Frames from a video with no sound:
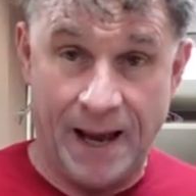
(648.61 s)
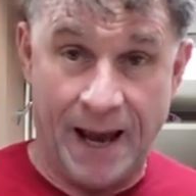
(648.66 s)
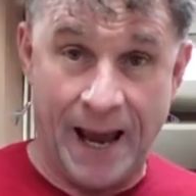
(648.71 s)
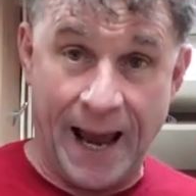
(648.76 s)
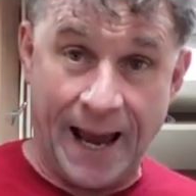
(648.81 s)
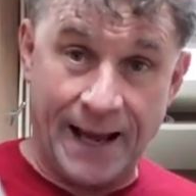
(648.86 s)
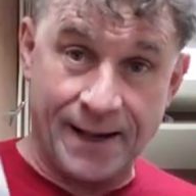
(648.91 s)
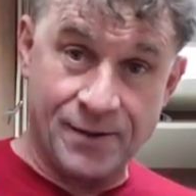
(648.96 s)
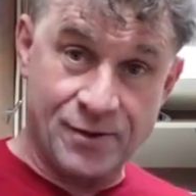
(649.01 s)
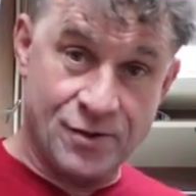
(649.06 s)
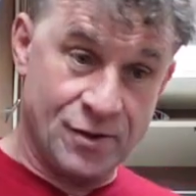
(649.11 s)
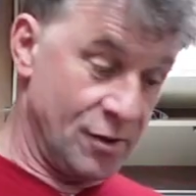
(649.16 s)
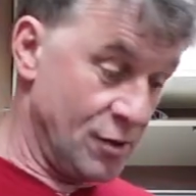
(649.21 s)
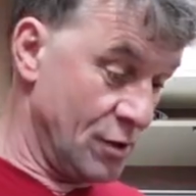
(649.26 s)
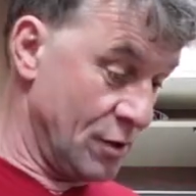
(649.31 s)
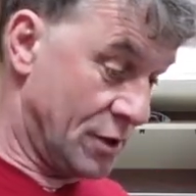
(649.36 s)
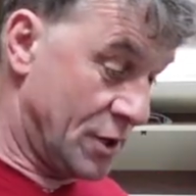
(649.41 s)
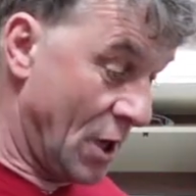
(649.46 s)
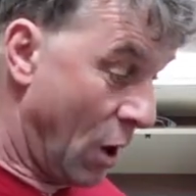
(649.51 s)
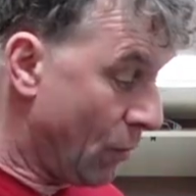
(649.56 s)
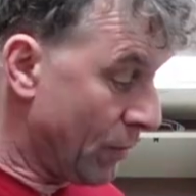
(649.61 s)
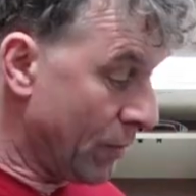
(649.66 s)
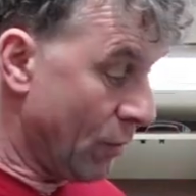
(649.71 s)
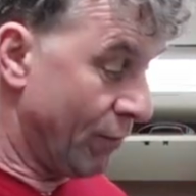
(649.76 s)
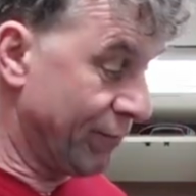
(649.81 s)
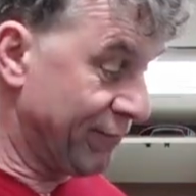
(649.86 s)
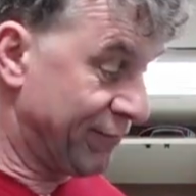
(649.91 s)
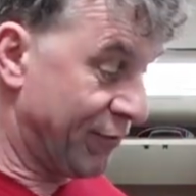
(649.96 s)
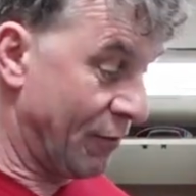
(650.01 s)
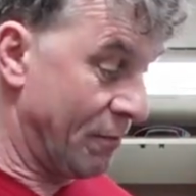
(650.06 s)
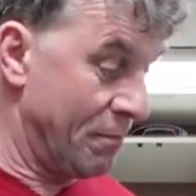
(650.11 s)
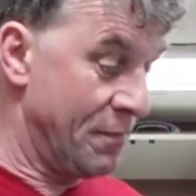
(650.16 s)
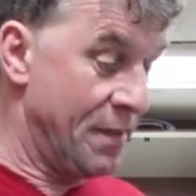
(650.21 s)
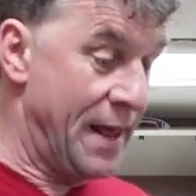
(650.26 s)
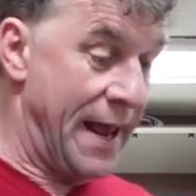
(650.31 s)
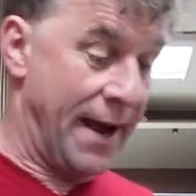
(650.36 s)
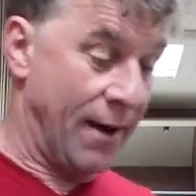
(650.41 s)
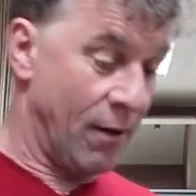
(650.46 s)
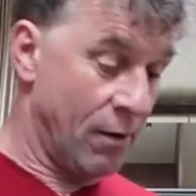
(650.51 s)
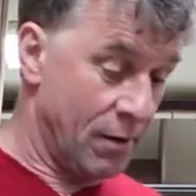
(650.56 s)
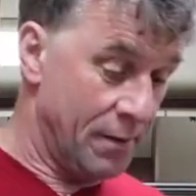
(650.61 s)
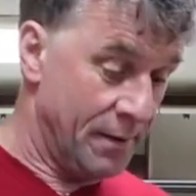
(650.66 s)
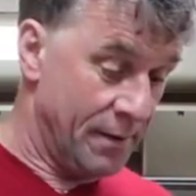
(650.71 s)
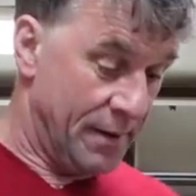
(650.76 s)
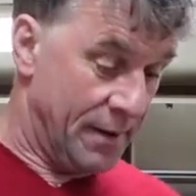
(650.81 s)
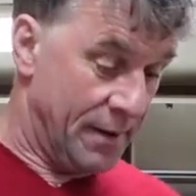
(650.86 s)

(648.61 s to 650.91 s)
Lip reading: And going on from there,